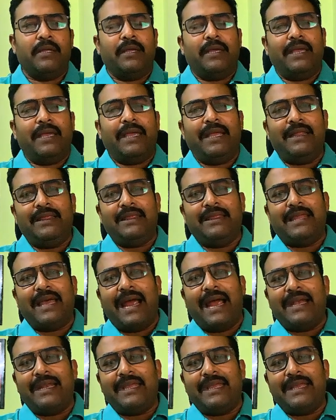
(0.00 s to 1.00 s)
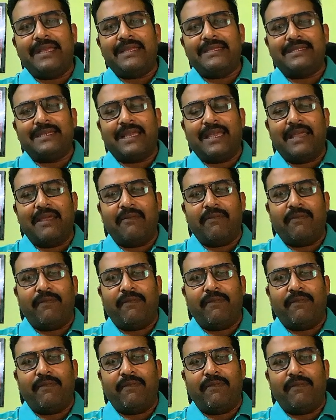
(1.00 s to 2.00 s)
in that case, if
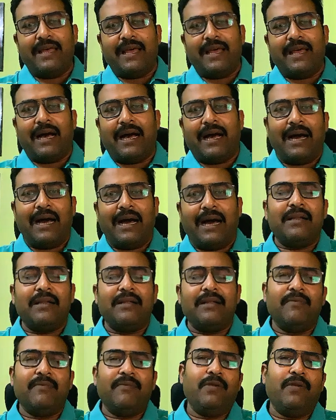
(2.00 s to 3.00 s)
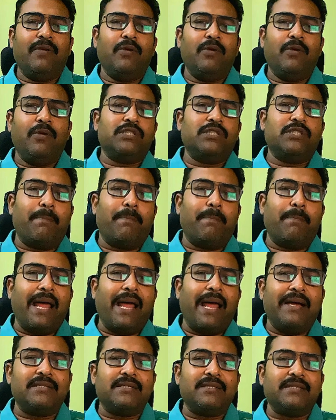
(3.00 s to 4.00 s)
there are few
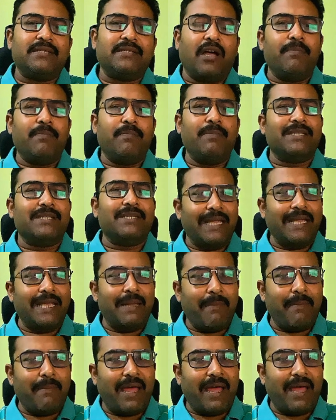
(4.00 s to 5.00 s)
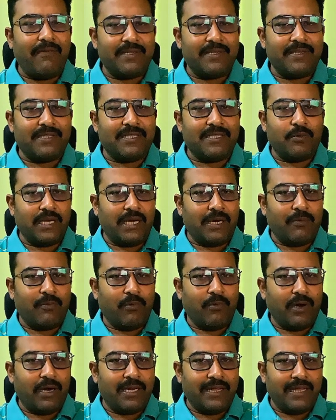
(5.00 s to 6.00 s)
suppliers of the same manufacturer
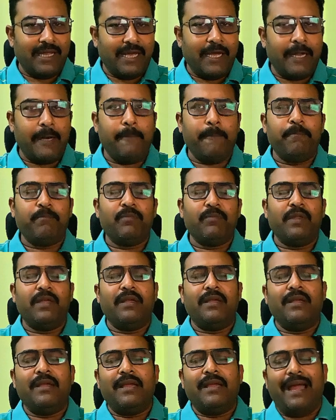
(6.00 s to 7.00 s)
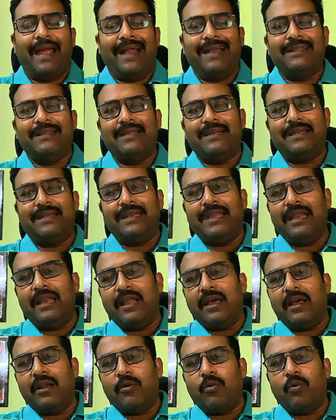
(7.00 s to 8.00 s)
who are there, and the
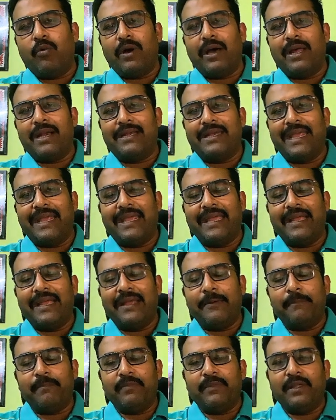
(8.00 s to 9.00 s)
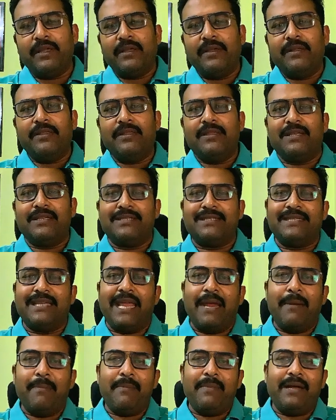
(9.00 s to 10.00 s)
dealer who are taking the
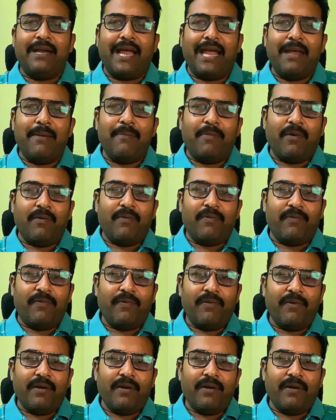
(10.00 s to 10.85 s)
same type of